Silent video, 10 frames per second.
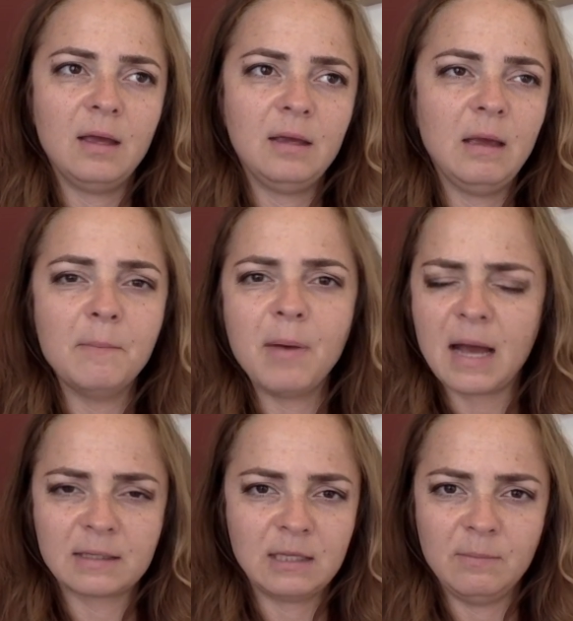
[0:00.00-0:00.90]

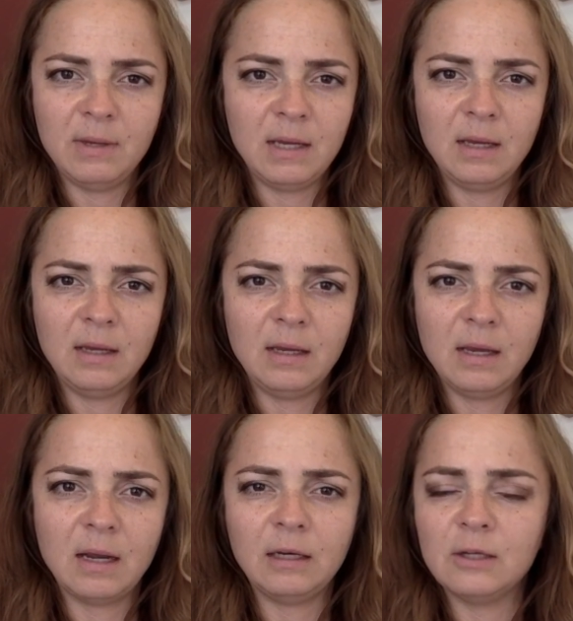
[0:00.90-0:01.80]
impacted me
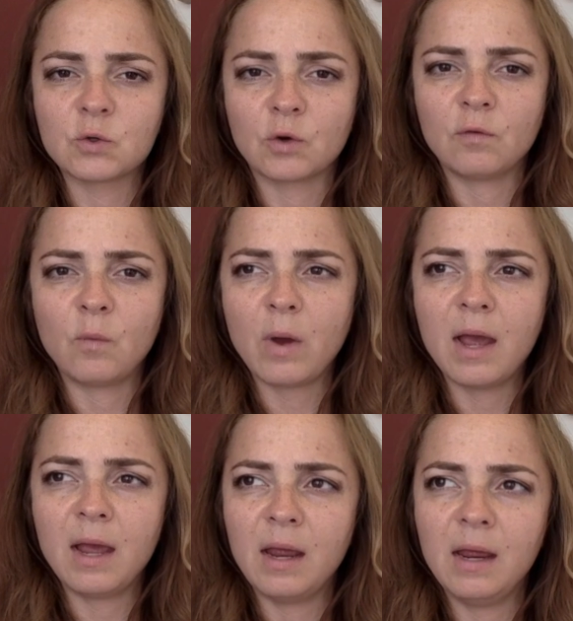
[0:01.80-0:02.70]
in any sort of
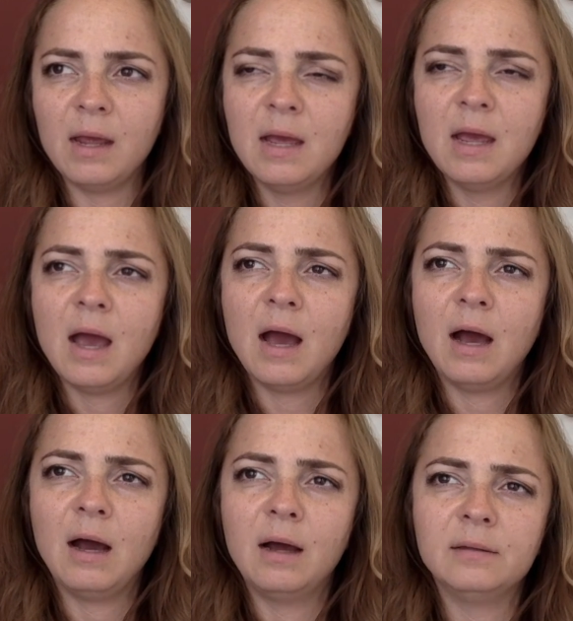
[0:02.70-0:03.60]
way.
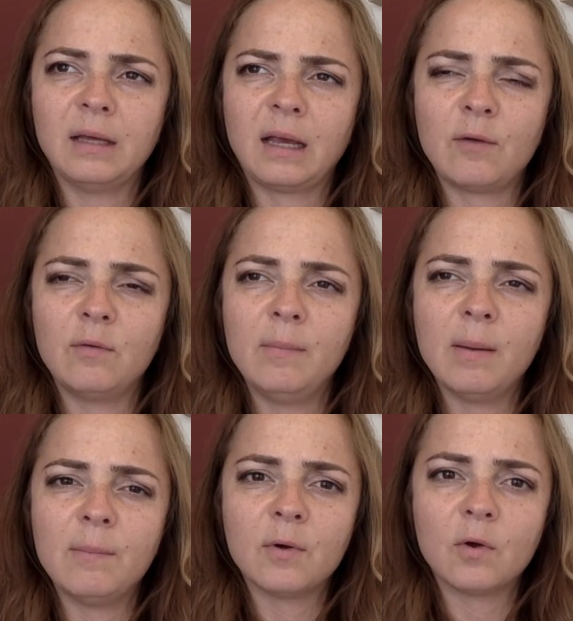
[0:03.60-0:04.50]
Like I
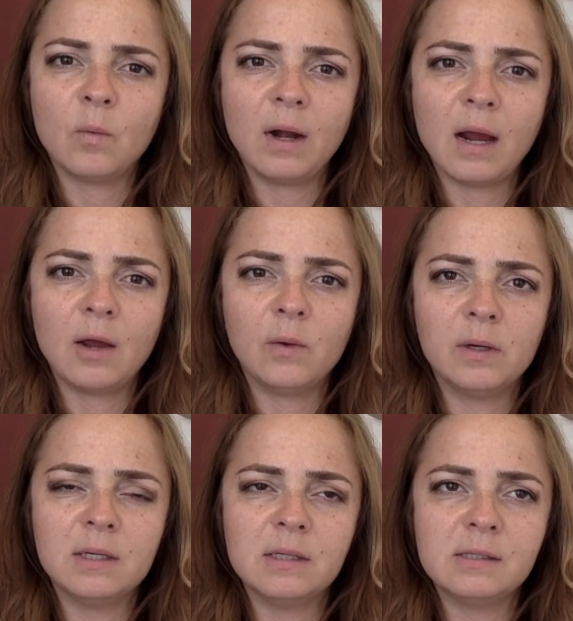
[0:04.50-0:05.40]
remember when
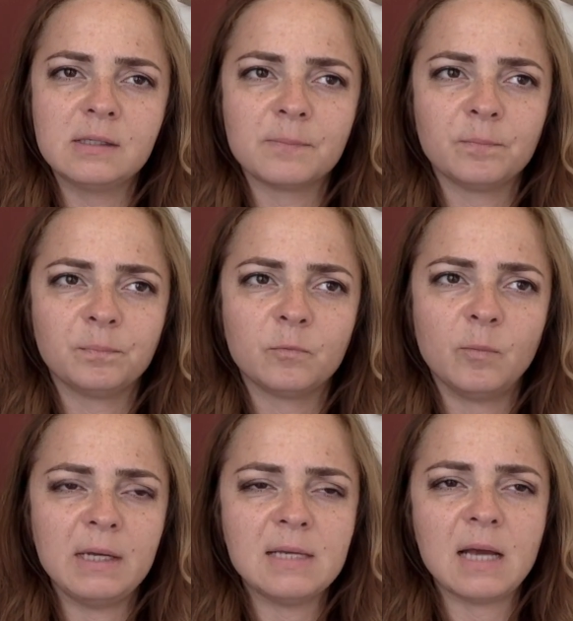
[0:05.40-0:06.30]

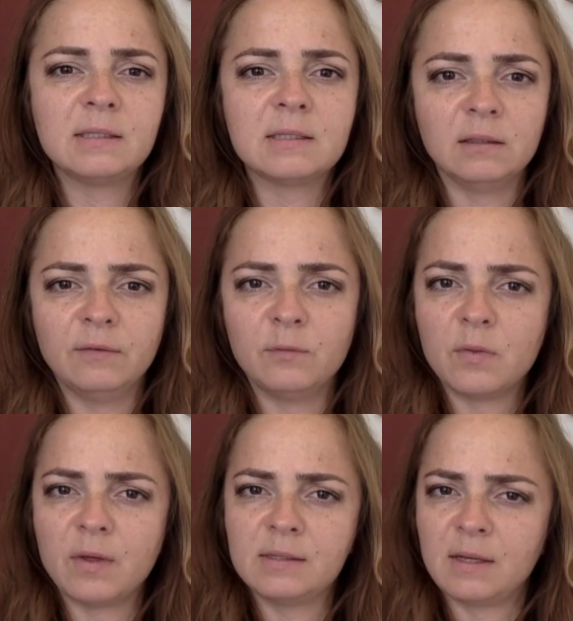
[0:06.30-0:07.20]
my dad still lived
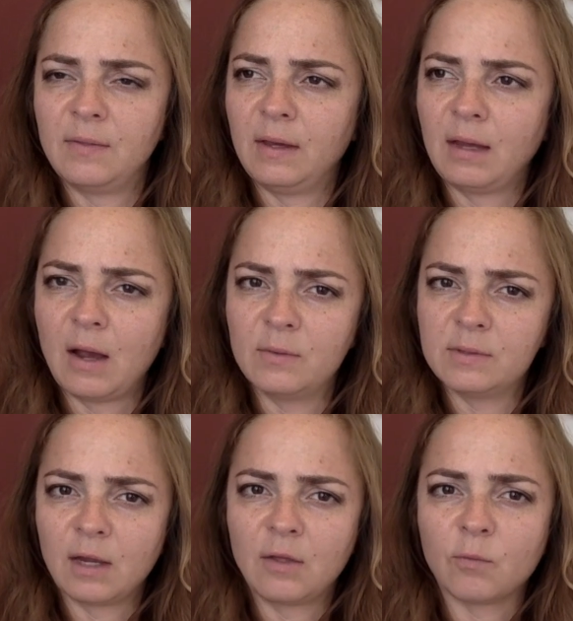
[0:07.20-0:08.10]
with us, I think I was
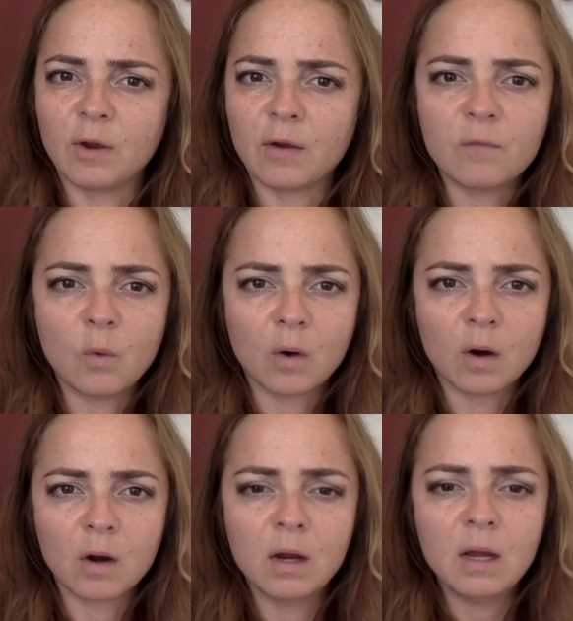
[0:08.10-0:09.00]
like 3 or
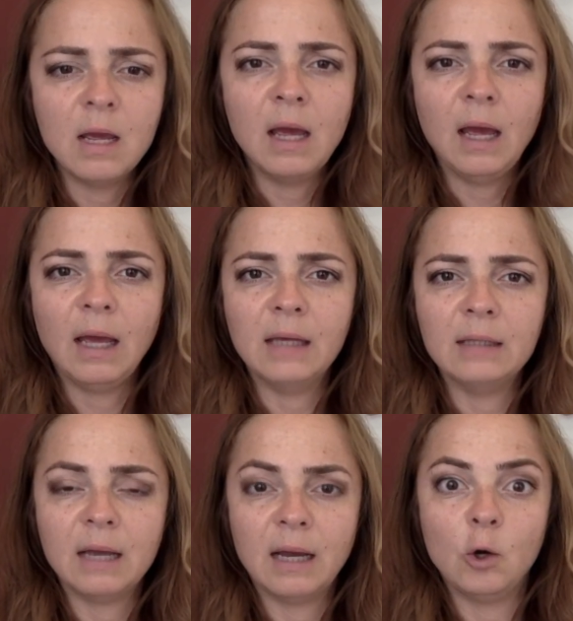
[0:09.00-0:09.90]
4. And
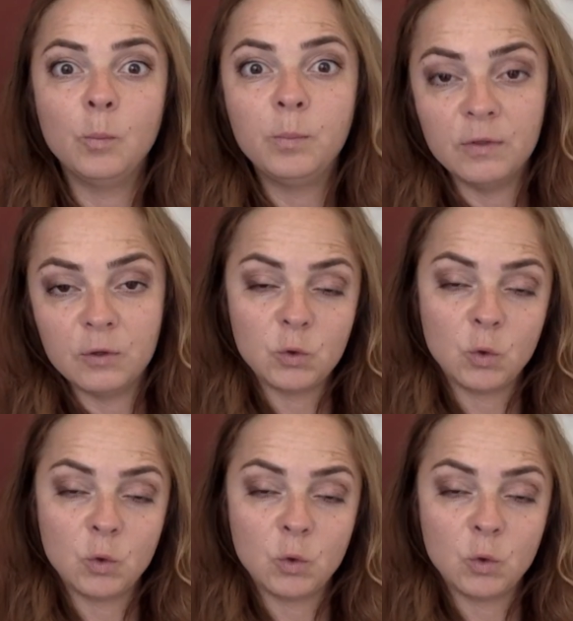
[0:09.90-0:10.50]
I opened the